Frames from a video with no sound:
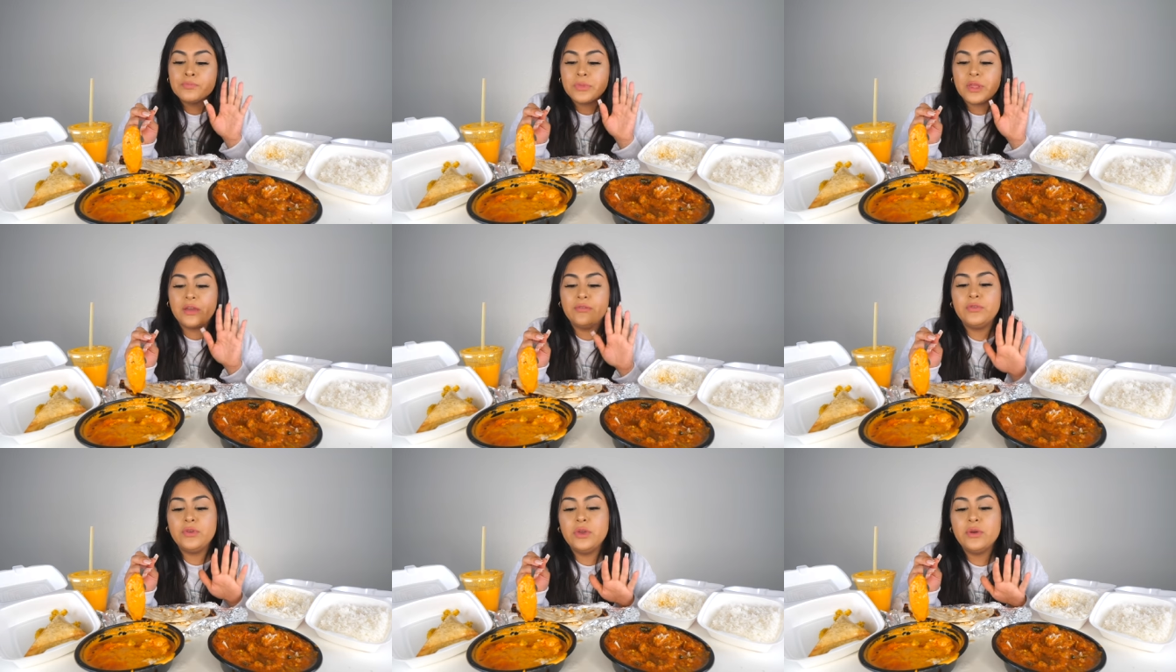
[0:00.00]

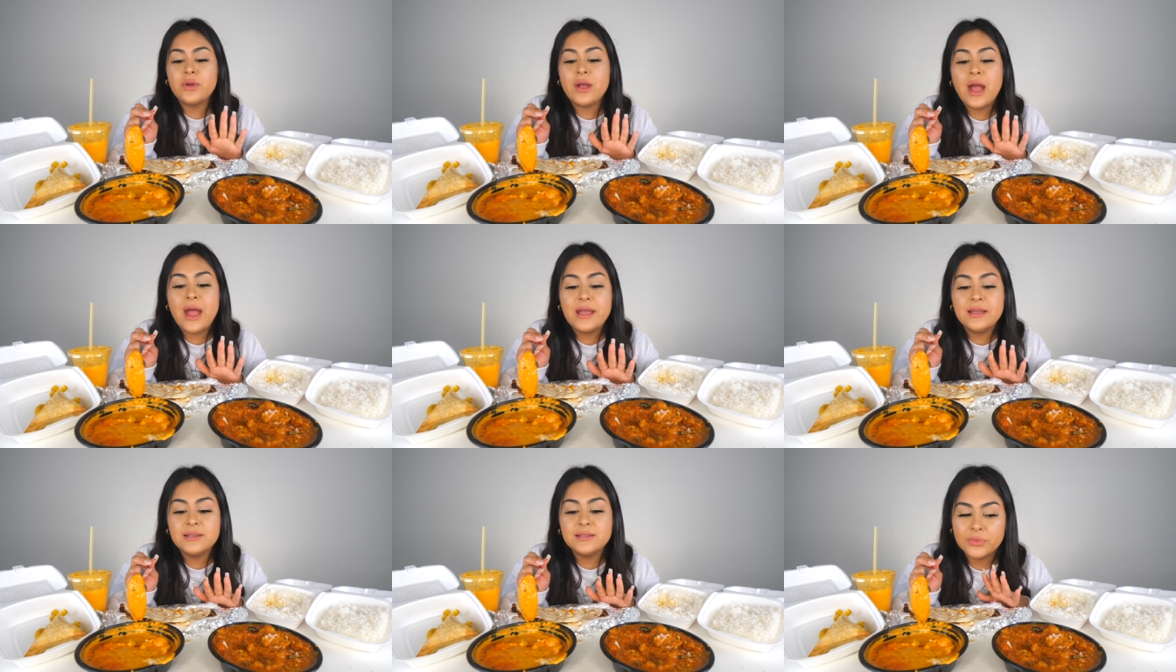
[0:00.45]
if you
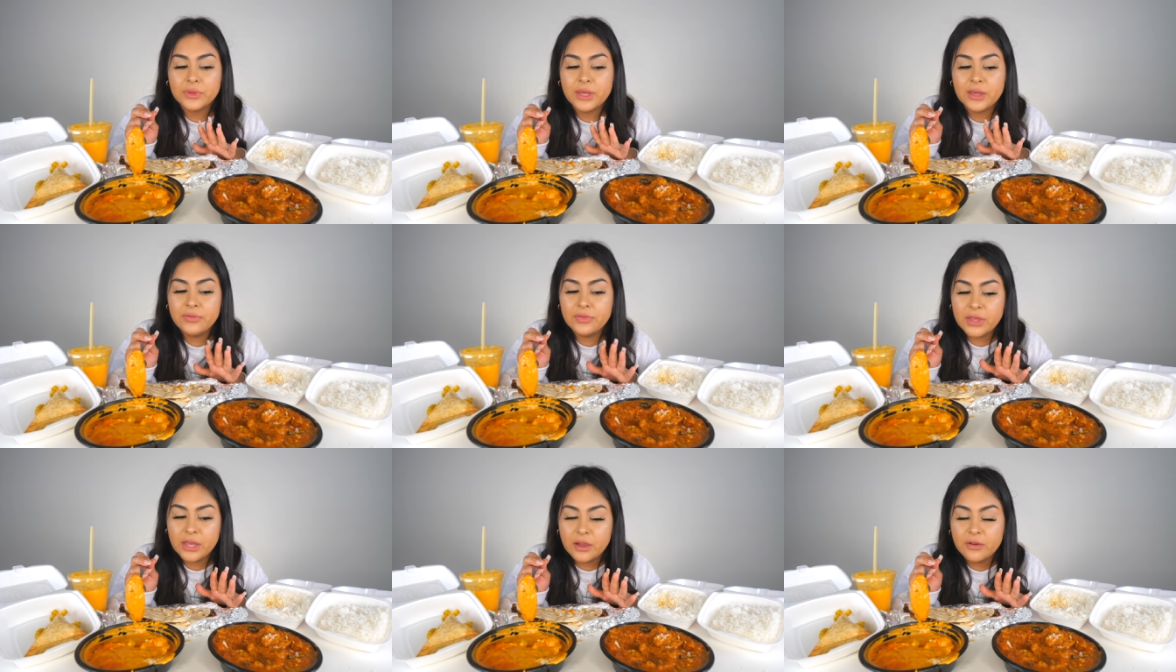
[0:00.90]
guys
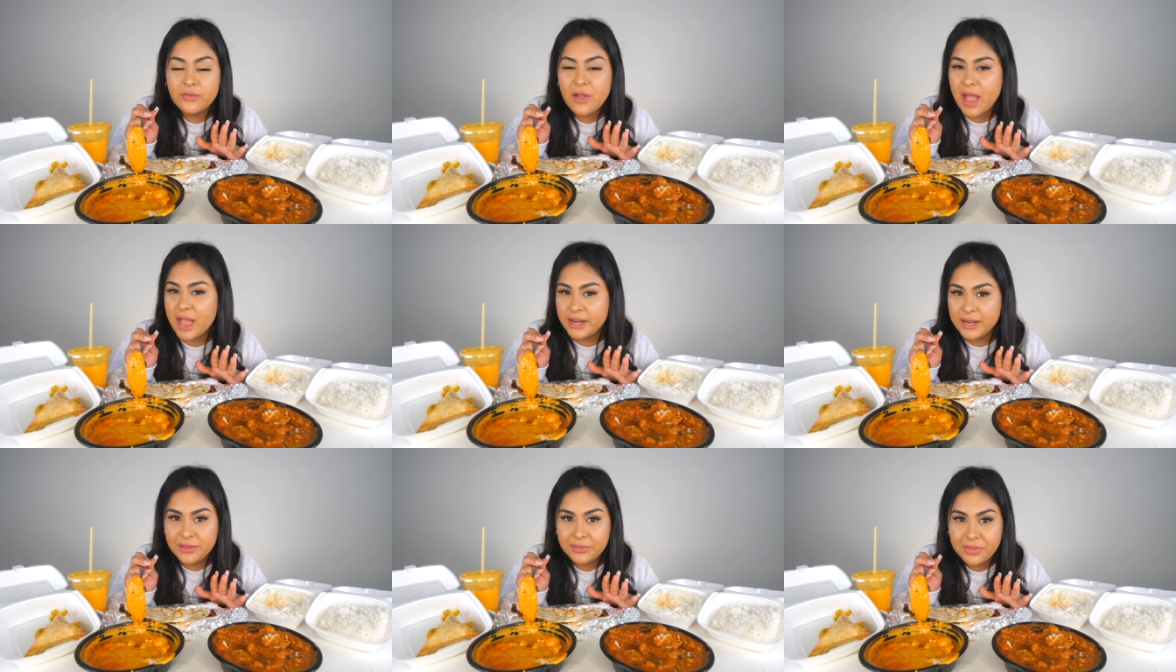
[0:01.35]
can think of
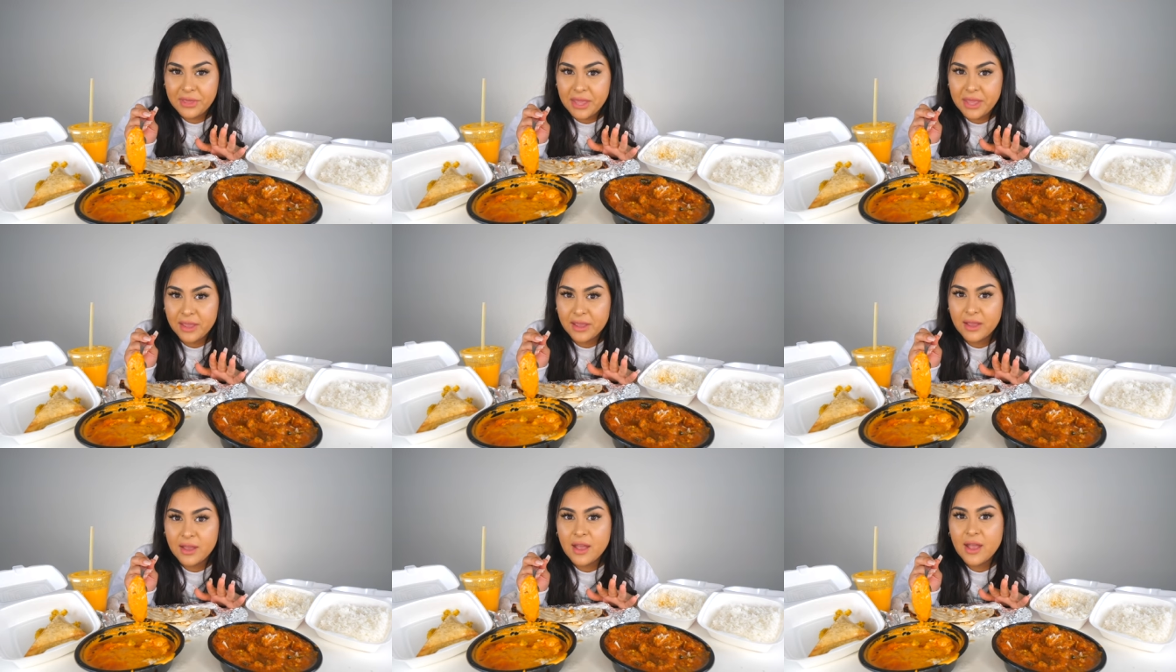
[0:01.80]

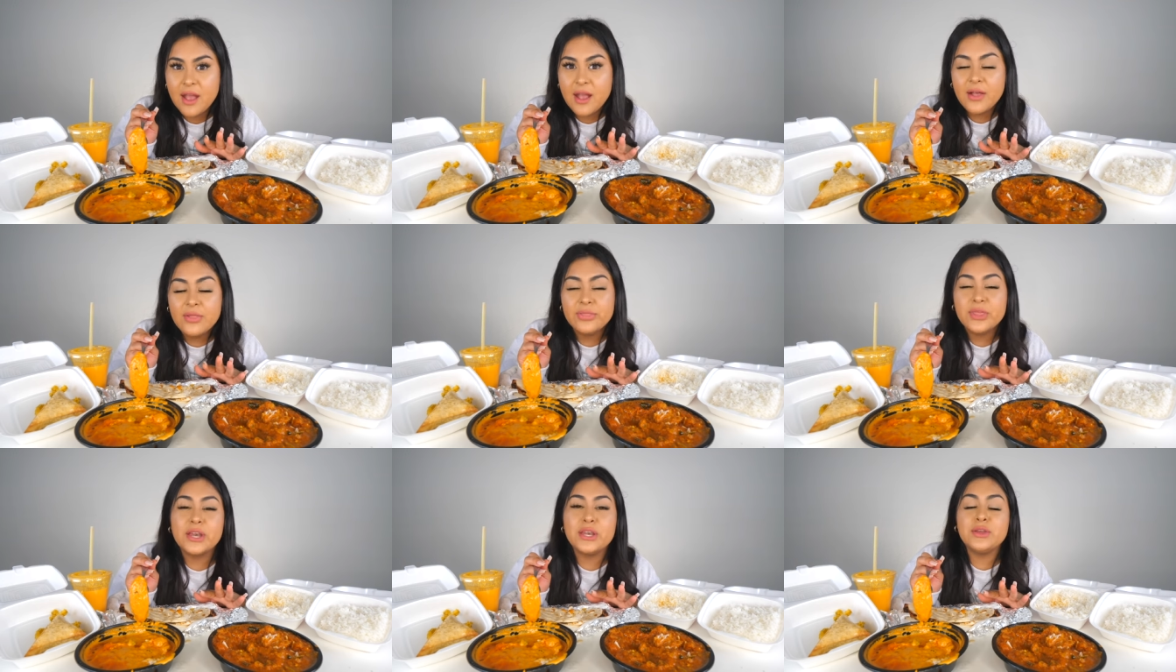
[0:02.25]
anything
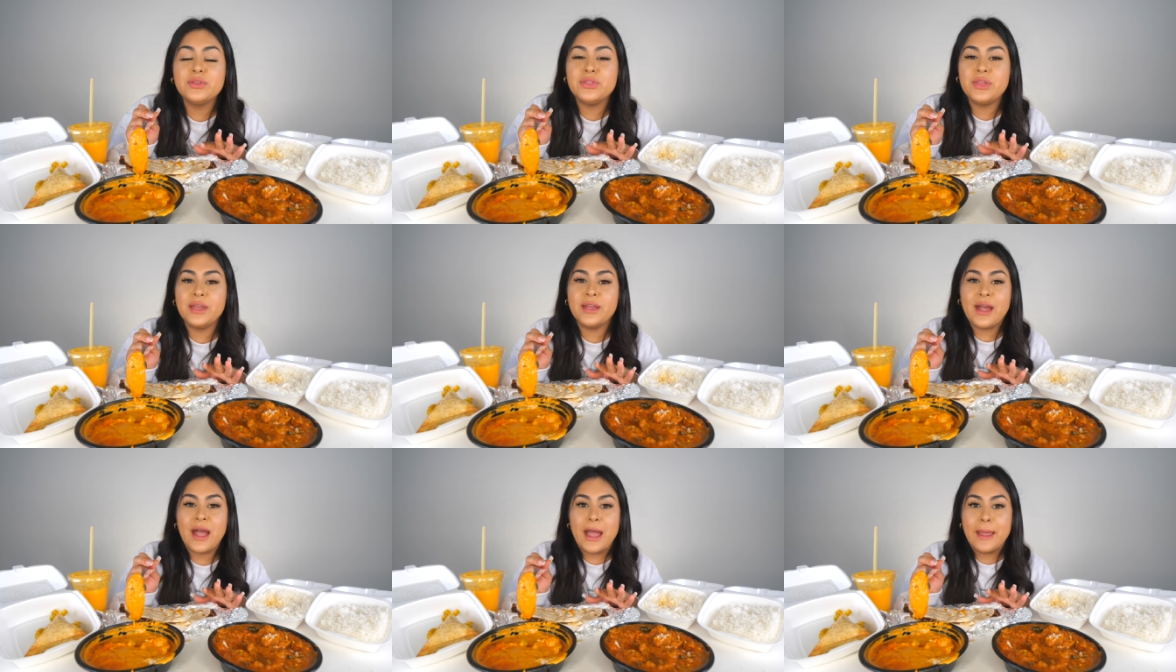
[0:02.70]
that you
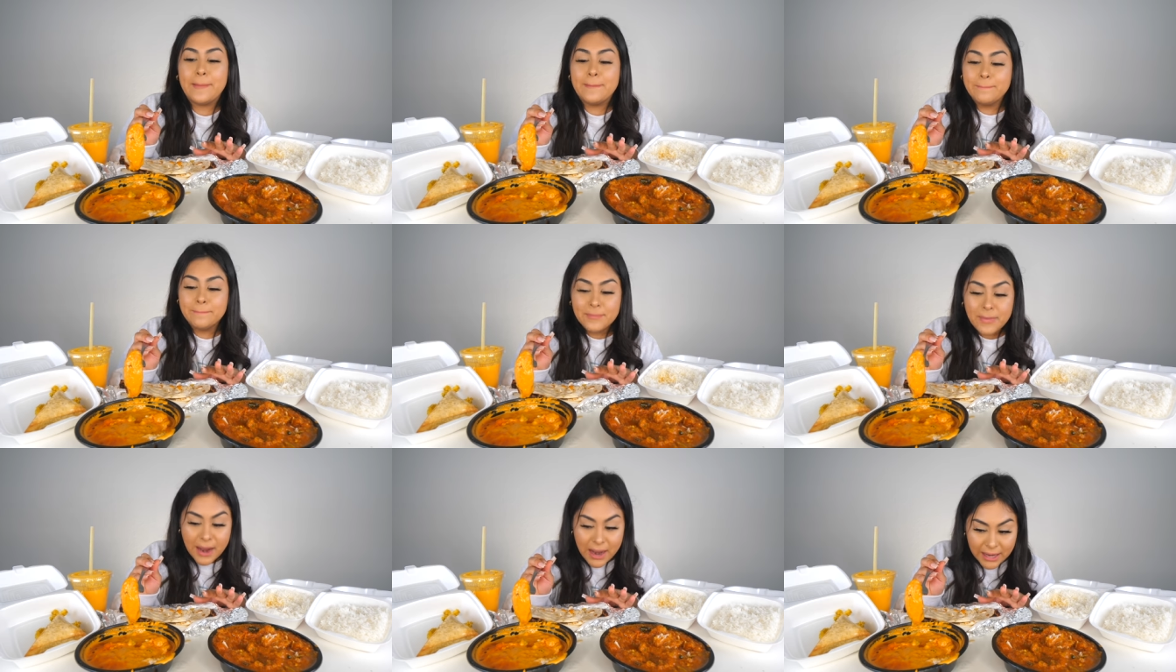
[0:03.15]
think I
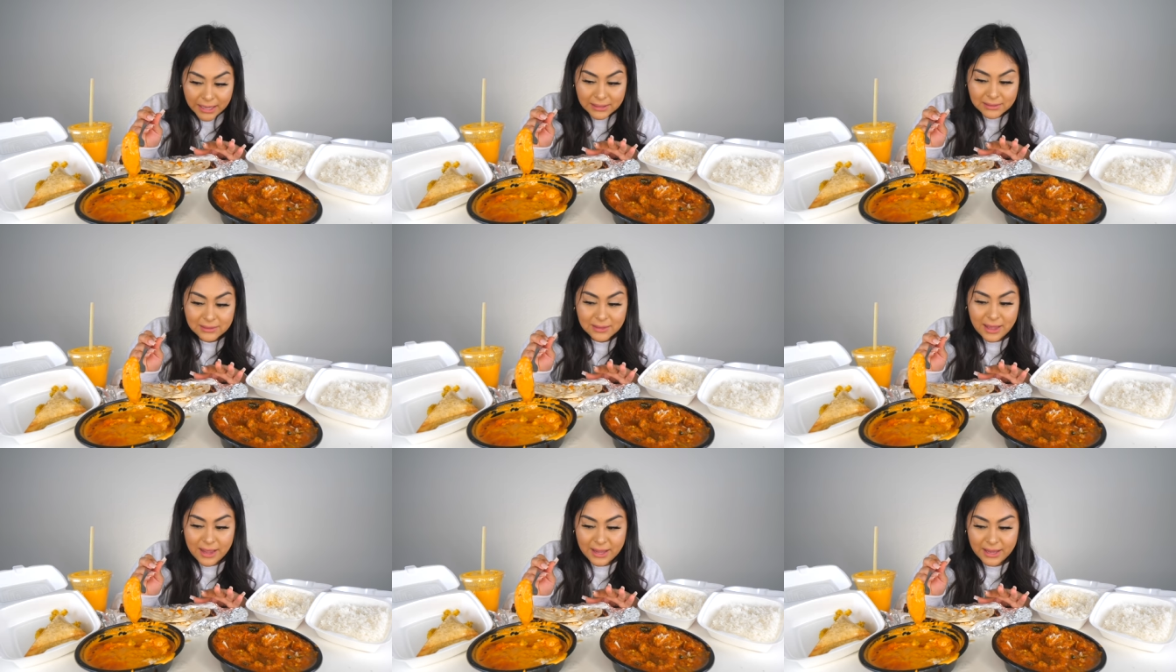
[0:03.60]
might
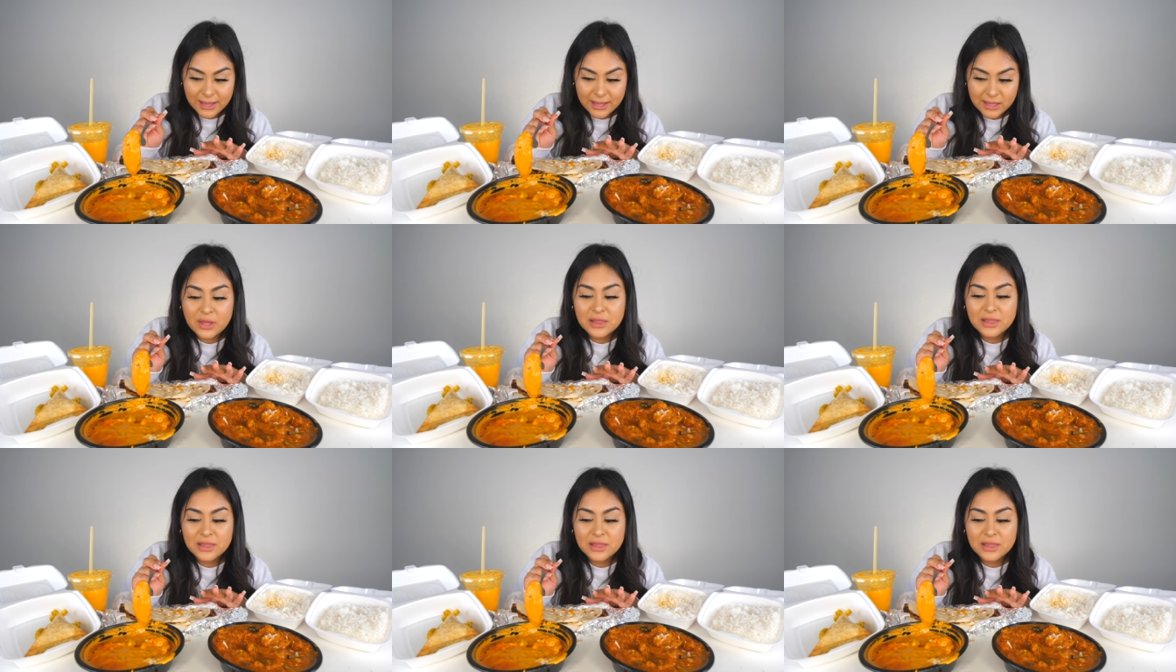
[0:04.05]
like,